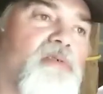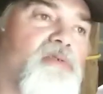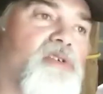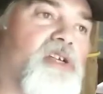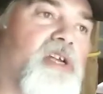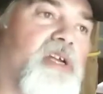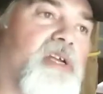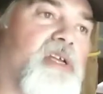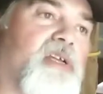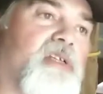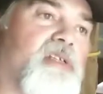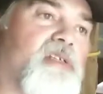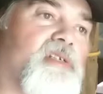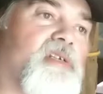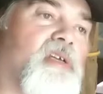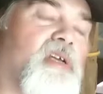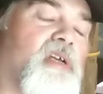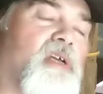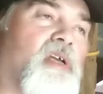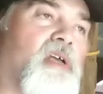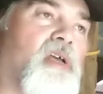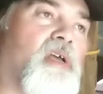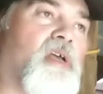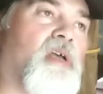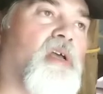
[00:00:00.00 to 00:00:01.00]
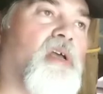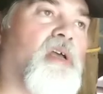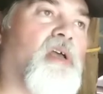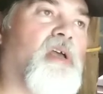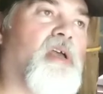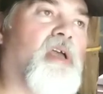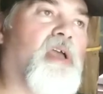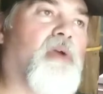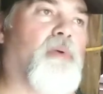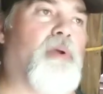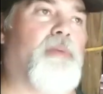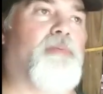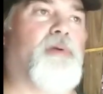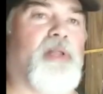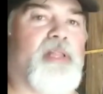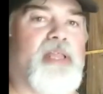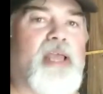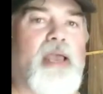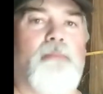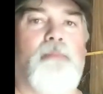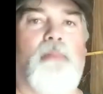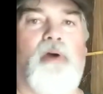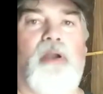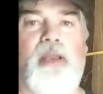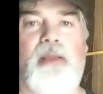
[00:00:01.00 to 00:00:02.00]
chickens, and we put
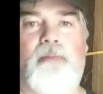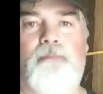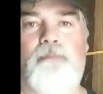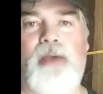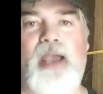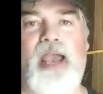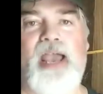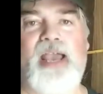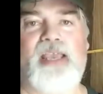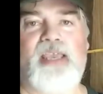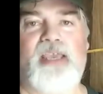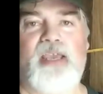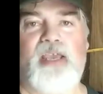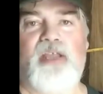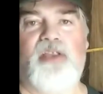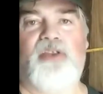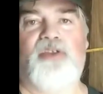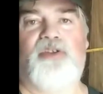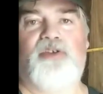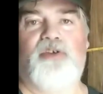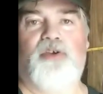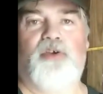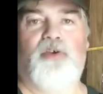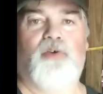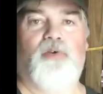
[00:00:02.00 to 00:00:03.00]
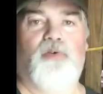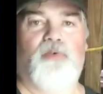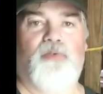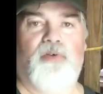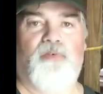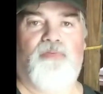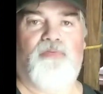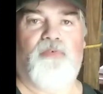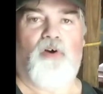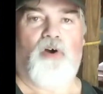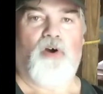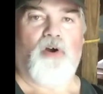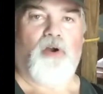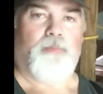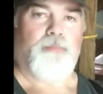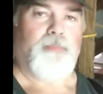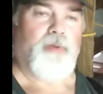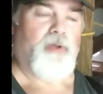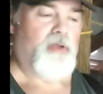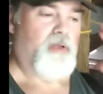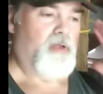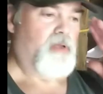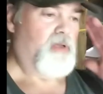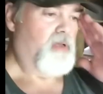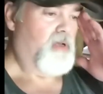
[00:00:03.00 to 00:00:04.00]
that money back into the farm,
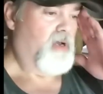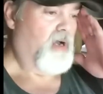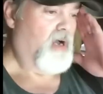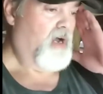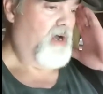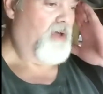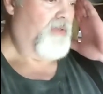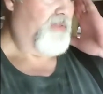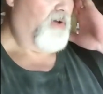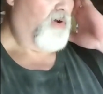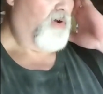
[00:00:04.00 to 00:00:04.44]
the